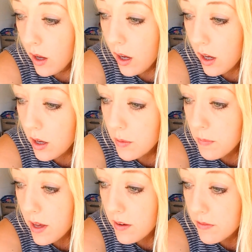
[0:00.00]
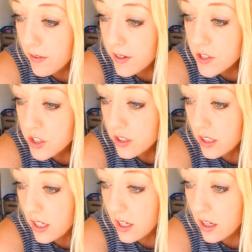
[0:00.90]
And
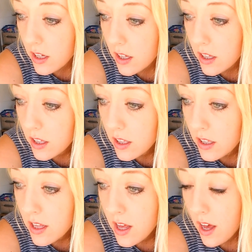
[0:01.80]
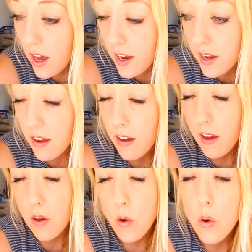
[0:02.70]
eventually, I
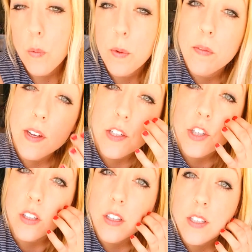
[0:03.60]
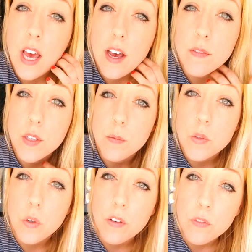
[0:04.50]
hope eventually to have some
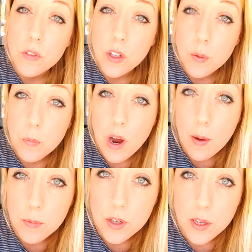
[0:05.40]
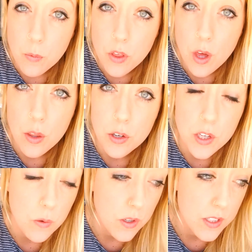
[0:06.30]
sort of like property with other
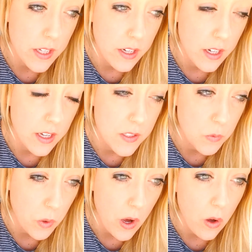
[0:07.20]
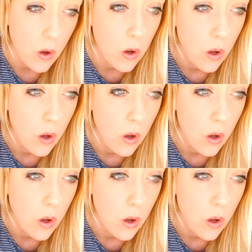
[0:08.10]
units on it as well.